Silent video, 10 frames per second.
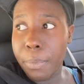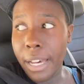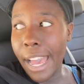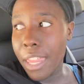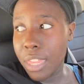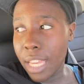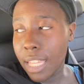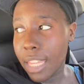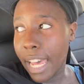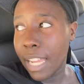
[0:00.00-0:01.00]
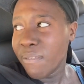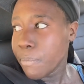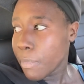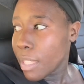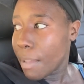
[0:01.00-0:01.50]
But I think that
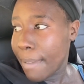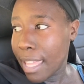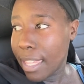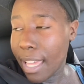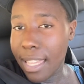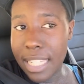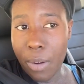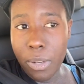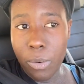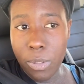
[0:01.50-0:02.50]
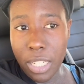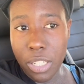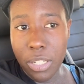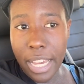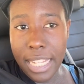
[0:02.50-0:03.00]
the main thing is that we
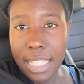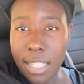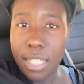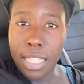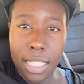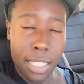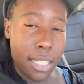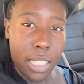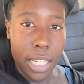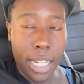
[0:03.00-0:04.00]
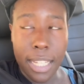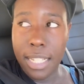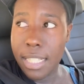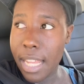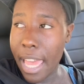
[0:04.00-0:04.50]
need you guys to just listen to
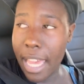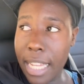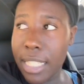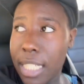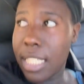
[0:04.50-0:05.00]
us and just